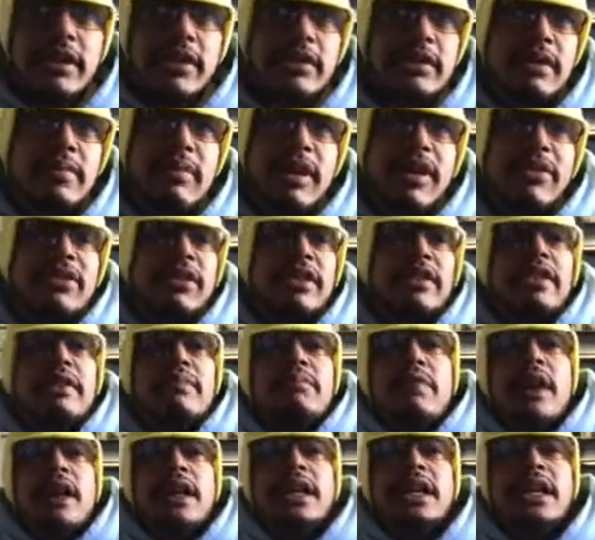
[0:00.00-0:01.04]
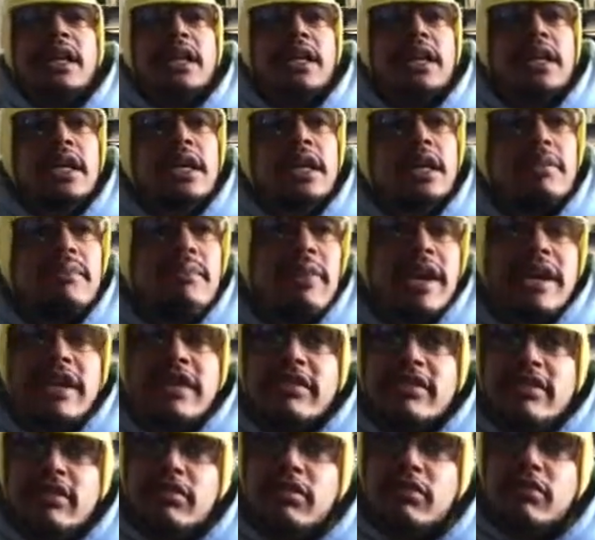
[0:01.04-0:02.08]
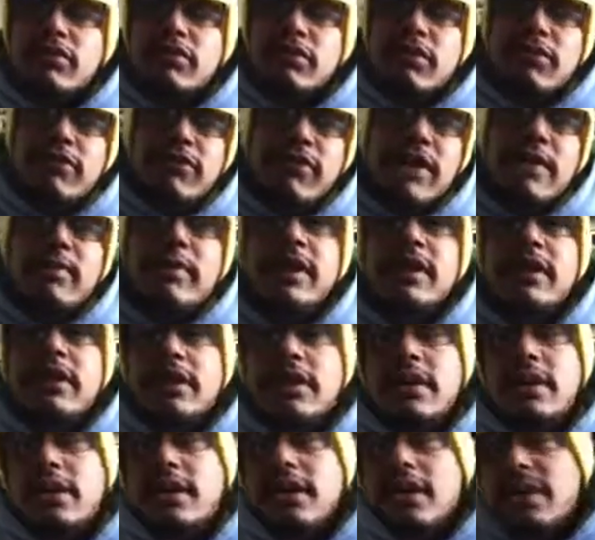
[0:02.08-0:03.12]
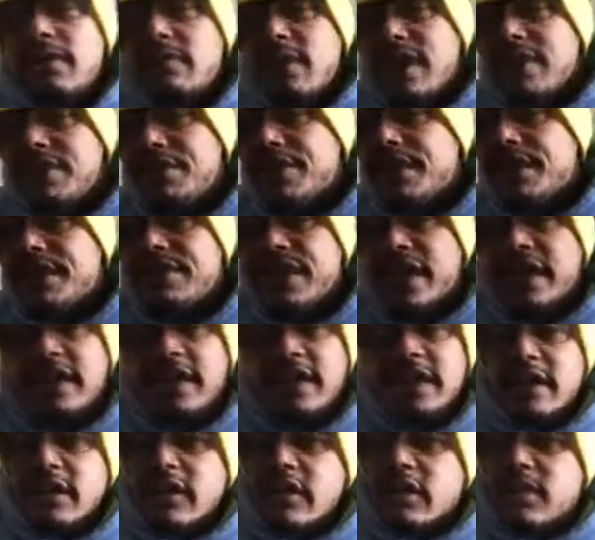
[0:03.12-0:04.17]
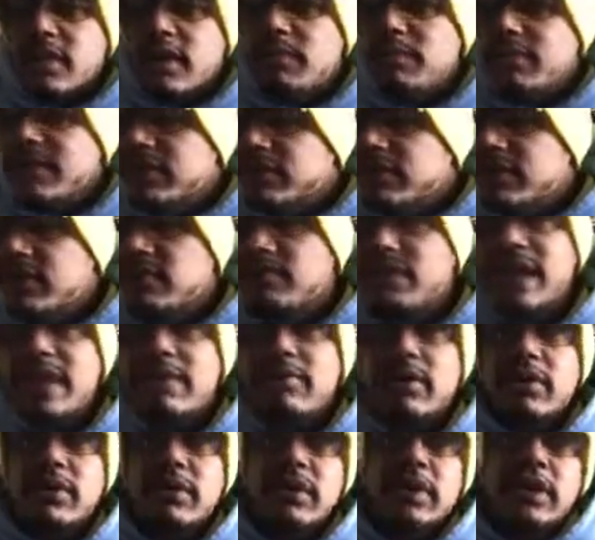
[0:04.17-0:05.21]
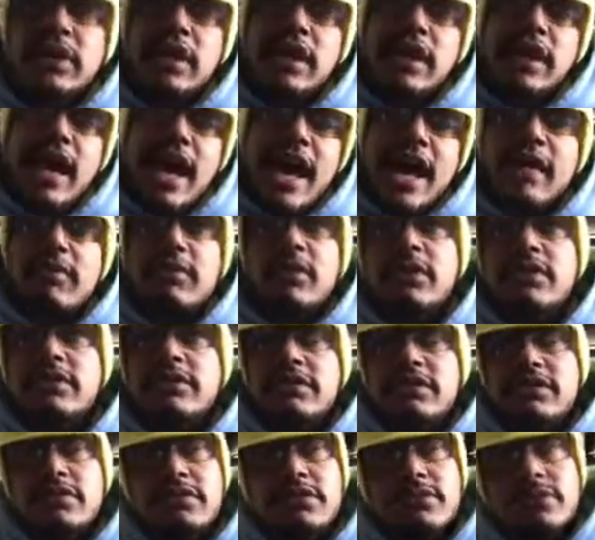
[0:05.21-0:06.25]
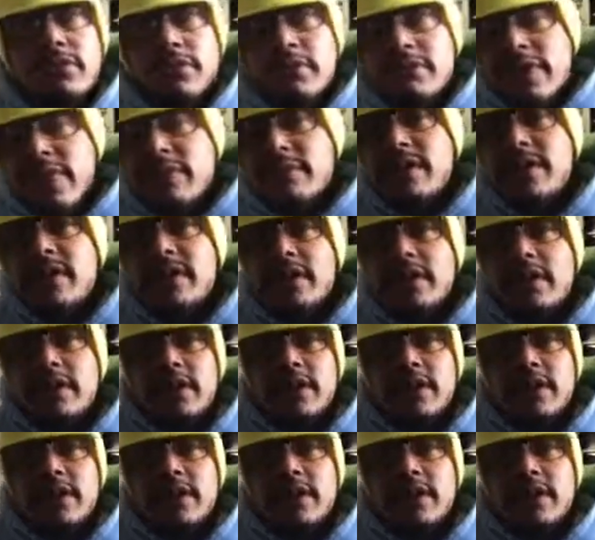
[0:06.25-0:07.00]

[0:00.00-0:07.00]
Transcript: They, they might think that money is true fulfillment. They might think that, you know, abusing people and, and animals is true fulfillment.